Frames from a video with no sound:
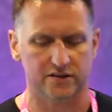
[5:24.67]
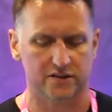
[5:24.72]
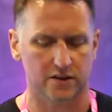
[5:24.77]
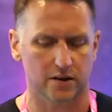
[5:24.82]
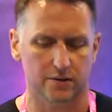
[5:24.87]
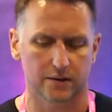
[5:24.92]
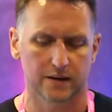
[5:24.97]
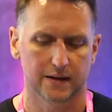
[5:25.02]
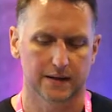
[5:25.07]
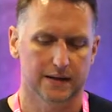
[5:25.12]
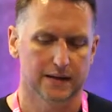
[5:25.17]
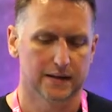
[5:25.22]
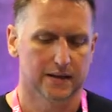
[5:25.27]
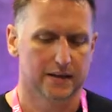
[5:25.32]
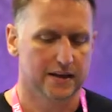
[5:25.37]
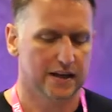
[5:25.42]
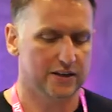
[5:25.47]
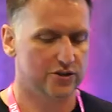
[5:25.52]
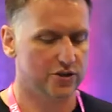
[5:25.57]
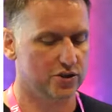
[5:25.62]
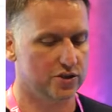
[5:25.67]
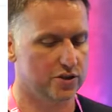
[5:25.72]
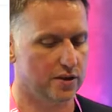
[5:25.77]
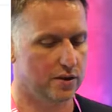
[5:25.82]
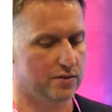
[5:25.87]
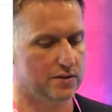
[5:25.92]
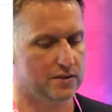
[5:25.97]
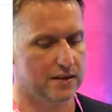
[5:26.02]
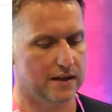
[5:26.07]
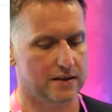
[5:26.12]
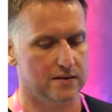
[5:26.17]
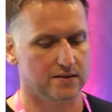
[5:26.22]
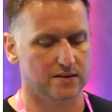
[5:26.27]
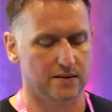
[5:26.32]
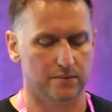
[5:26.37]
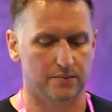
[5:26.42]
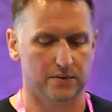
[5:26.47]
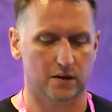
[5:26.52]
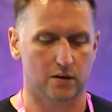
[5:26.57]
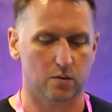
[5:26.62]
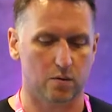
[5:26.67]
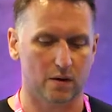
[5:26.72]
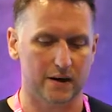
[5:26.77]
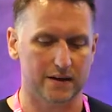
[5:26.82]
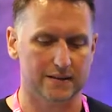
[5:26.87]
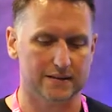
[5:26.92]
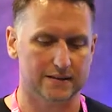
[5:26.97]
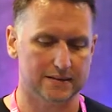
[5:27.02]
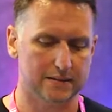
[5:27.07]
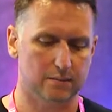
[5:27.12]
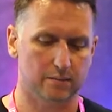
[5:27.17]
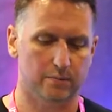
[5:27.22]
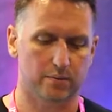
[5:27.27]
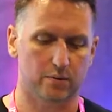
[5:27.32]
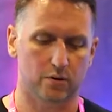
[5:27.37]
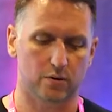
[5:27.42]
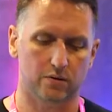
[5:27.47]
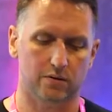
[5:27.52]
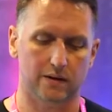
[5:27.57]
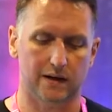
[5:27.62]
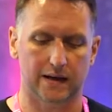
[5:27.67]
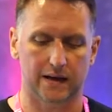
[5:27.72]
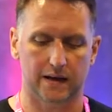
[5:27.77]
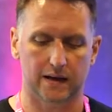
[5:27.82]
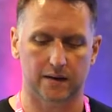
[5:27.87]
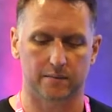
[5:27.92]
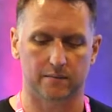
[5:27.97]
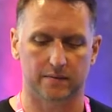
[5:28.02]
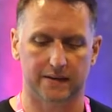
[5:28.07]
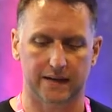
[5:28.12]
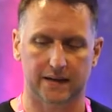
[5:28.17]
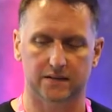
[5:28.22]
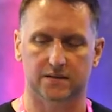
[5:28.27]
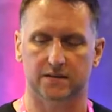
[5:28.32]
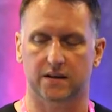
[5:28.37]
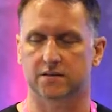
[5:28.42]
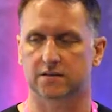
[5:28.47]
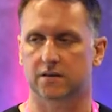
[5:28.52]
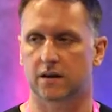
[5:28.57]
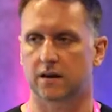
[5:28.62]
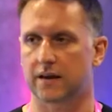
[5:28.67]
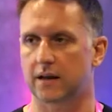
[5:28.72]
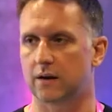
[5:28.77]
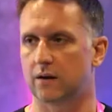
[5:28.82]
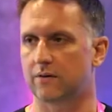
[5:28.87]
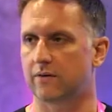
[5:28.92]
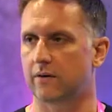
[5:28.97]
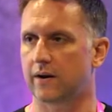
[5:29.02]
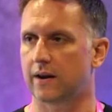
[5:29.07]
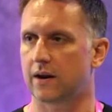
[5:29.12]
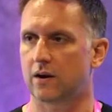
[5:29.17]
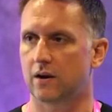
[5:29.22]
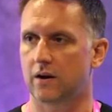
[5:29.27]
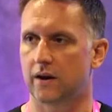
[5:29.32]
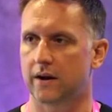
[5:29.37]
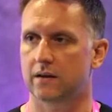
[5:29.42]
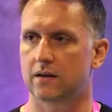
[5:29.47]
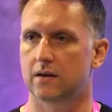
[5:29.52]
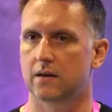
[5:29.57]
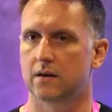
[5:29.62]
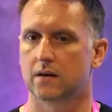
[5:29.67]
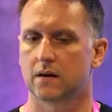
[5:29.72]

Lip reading: So it just shows that something quite simple gets us a very high